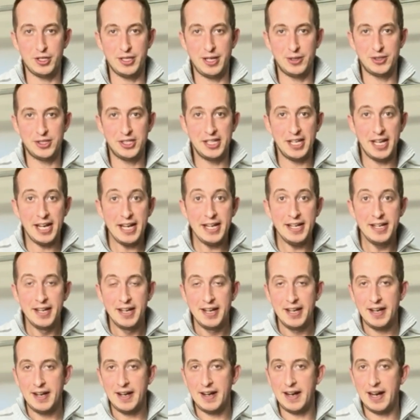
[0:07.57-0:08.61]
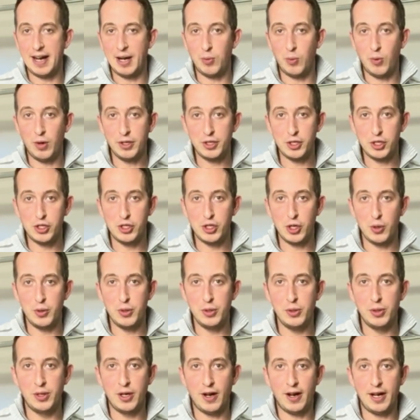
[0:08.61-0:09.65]
Now today, I want to show
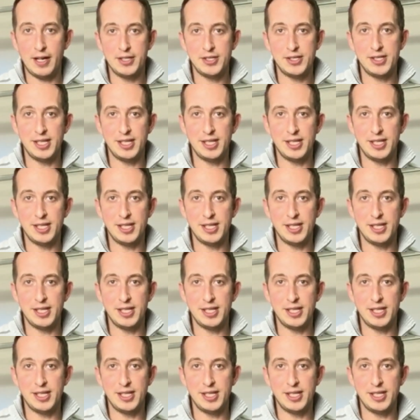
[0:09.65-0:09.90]
you guys